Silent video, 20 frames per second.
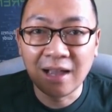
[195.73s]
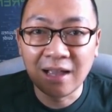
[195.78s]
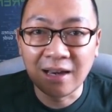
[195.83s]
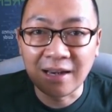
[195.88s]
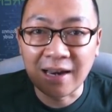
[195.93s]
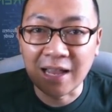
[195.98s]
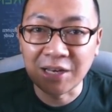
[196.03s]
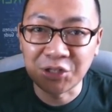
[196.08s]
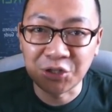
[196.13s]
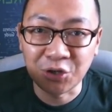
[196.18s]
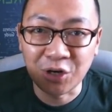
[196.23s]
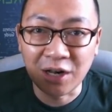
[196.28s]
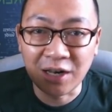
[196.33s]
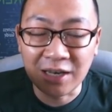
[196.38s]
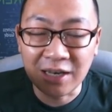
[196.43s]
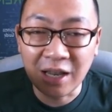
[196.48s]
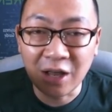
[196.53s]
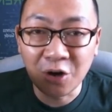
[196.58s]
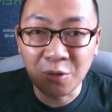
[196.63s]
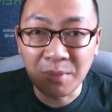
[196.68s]
natural.
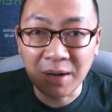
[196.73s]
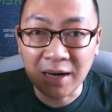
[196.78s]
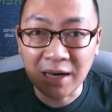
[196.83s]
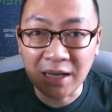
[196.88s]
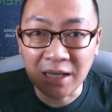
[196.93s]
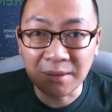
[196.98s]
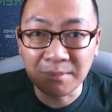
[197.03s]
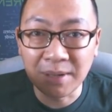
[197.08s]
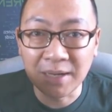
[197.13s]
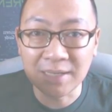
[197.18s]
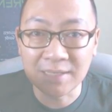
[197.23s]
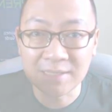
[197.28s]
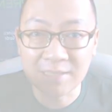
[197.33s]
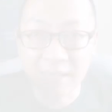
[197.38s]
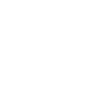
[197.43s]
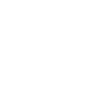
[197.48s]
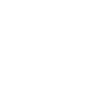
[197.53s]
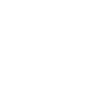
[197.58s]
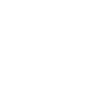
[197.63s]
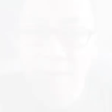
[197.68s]
Hindi ako magaling
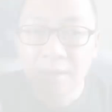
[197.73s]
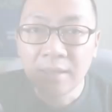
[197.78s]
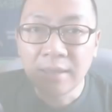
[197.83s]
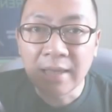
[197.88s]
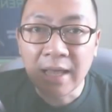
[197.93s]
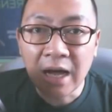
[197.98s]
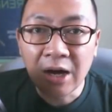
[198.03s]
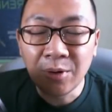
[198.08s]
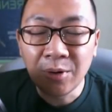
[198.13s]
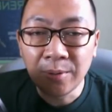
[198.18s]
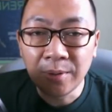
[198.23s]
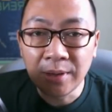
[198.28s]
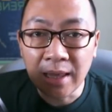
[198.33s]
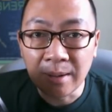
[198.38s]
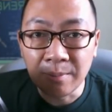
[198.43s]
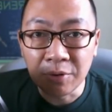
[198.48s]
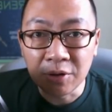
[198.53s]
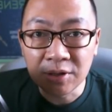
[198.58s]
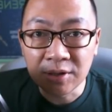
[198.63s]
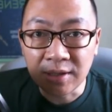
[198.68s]
mag-selfie. Now we will
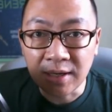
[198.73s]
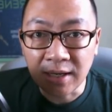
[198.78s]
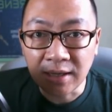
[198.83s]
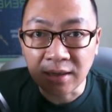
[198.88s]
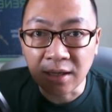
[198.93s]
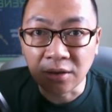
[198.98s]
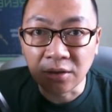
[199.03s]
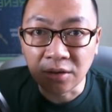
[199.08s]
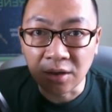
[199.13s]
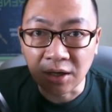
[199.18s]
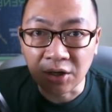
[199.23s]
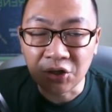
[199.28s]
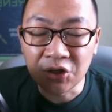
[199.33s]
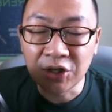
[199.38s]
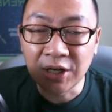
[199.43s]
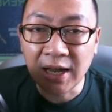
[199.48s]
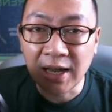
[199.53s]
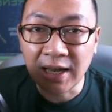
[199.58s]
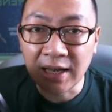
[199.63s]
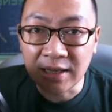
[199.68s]
demonstrate the
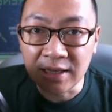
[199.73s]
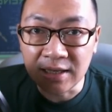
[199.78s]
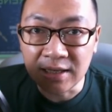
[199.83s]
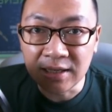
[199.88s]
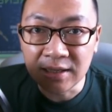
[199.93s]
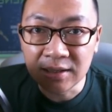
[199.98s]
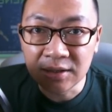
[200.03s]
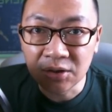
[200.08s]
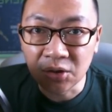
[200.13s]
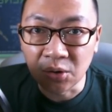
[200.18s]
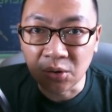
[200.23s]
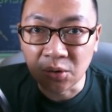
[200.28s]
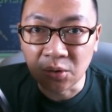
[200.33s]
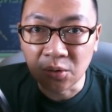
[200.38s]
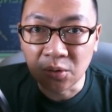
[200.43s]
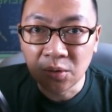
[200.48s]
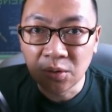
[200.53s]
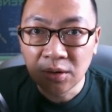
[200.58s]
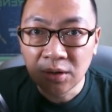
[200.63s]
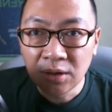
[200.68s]
Touch ID.
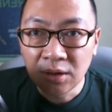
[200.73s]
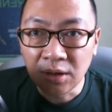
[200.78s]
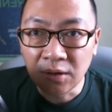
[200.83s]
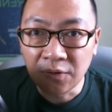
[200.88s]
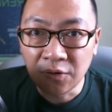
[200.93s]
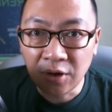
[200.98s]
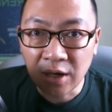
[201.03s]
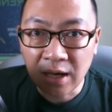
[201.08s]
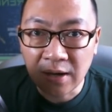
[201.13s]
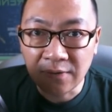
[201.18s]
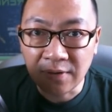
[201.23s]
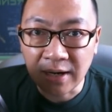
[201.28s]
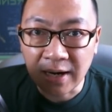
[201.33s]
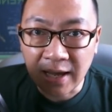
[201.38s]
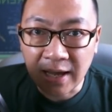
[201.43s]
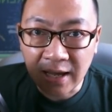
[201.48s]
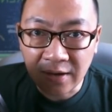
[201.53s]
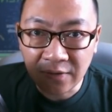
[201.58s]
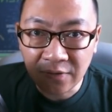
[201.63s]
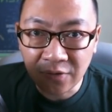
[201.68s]
So if you have an
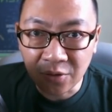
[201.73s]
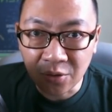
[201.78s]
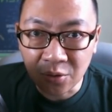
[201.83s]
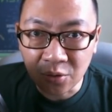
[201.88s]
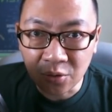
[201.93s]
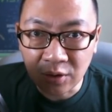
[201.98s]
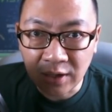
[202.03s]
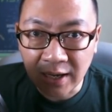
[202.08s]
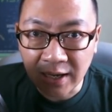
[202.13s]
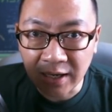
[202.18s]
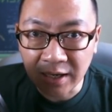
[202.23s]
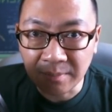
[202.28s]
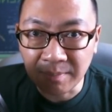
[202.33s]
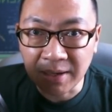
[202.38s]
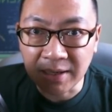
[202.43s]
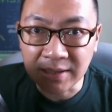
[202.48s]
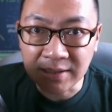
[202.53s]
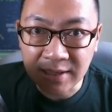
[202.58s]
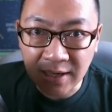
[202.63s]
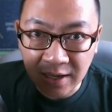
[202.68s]
iPhone like
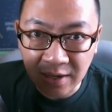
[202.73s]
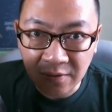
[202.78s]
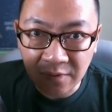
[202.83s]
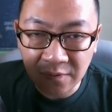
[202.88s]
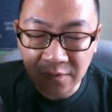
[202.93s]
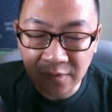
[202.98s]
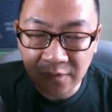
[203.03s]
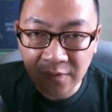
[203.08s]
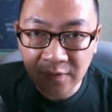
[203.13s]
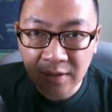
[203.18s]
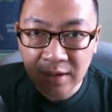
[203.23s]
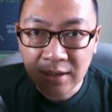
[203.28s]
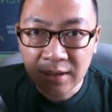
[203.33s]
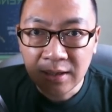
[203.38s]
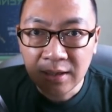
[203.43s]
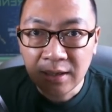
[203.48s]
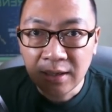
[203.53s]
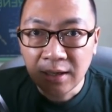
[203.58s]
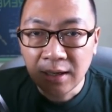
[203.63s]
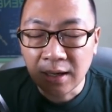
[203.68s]
myself,
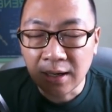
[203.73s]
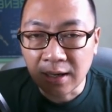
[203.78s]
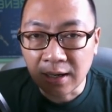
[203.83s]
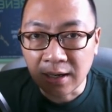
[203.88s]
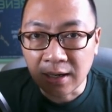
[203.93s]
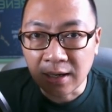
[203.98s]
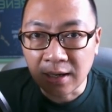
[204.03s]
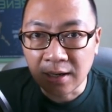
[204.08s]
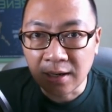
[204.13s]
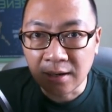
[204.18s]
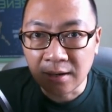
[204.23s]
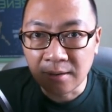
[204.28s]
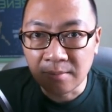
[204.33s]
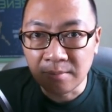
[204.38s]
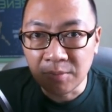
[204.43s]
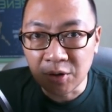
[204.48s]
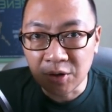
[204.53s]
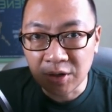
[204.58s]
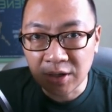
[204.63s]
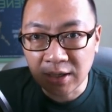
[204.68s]

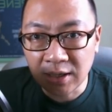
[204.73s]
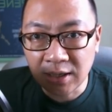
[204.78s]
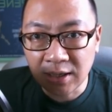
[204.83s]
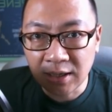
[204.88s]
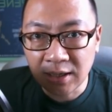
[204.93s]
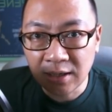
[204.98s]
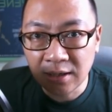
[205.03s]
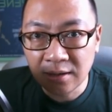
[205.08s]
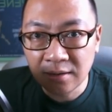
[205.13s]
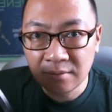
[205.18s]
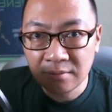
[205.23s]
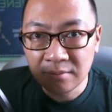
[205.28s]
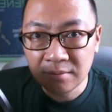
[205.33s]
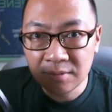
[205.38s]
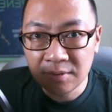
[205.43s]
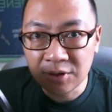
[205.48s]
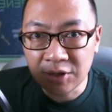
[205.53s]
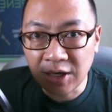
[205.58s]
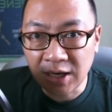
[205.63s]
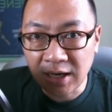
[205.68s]
you can
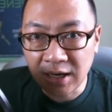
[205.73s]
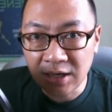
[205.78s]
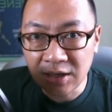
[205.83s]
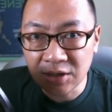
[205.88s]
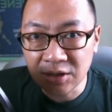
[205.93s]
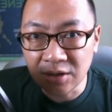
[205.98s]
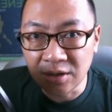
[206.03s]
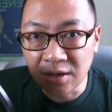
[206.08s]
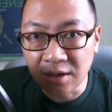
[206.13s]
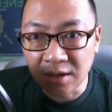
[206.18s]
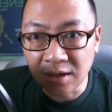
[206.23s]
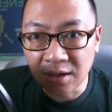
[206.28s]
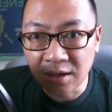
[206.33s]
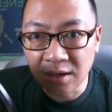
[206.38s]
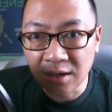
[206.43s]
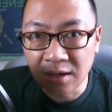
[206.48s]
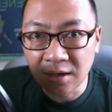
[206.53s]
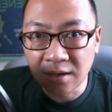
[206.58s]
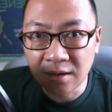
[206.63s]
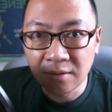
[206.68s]
change
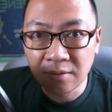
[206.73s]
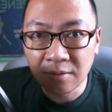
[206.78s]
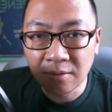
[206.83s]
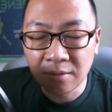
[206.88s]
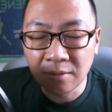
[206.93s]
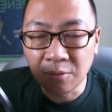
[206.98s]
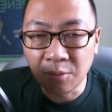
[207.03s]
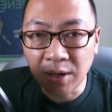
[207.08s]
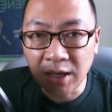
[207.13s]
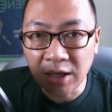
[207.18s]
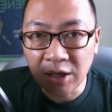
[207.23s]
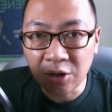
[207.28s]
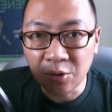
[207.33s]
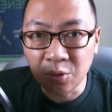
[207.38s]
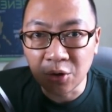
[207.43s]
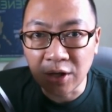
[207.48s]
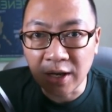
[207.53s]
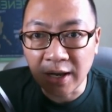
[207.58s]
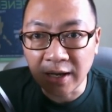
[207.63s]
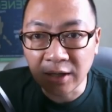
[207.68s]
the way you
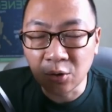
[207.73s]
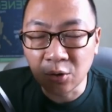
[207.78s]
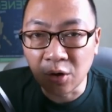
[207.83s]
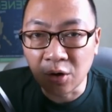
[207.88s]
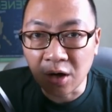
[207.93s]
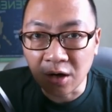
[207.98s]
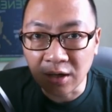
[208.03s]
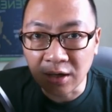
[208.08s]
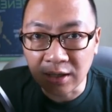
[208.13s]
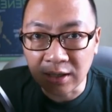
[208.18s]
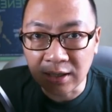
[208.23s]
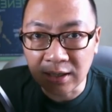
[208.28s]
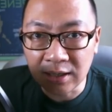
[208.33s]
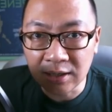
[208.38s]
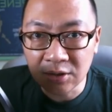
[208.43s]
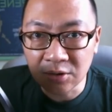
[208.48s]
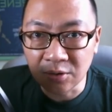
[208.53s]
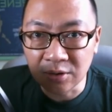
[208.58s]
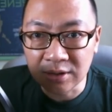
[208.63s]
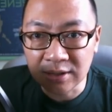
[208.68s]
would like to log
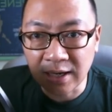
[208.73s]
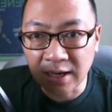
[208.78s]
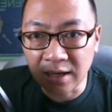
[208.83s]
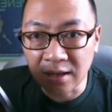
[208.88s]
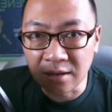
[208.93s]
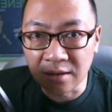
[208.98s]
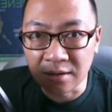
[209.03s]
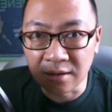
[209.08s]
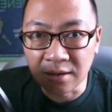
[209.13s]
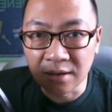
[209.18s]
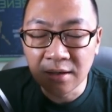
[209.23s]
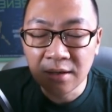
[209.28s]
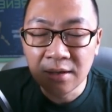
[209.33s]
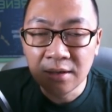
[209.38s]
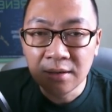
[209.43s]
in. So it's either